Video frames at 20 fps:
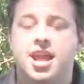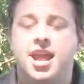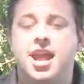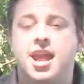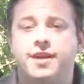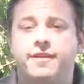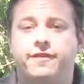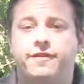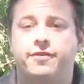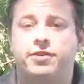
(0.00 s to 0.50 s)

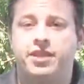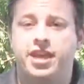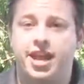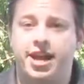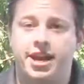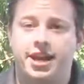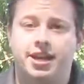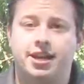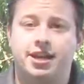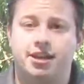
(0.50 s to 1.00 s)
if
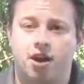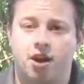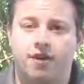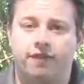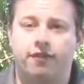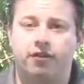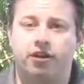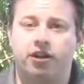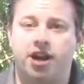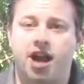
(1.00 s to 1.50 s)
they can
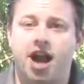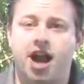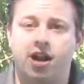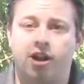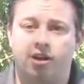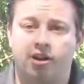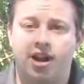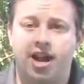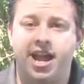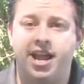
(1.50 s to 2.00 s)
offer an
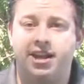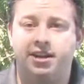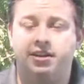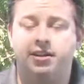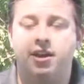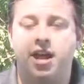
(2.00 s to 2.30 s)
IRA